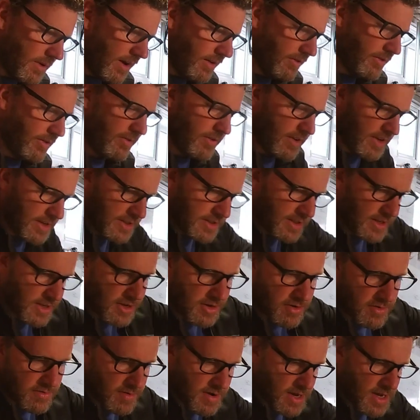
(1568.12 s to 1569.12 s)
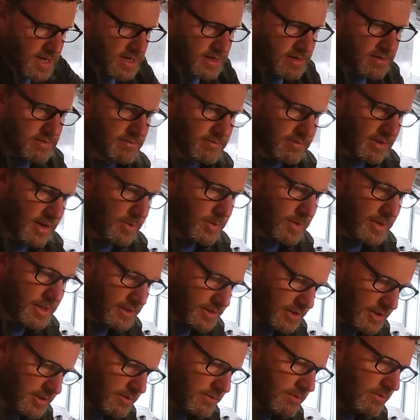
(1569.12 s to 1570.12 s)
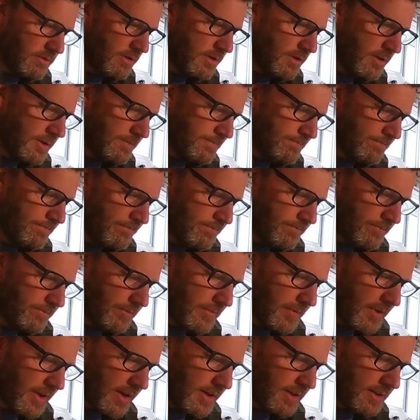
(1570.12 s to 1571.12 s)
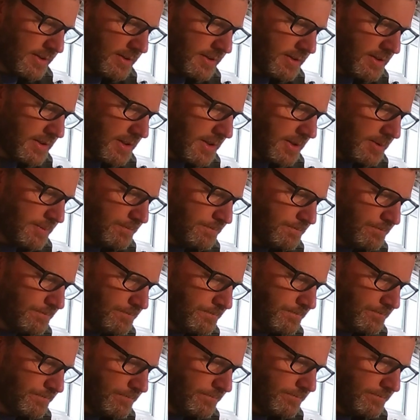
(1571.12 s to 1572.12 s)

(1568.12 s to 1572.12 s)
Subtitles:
I have the VCU in. I will do. And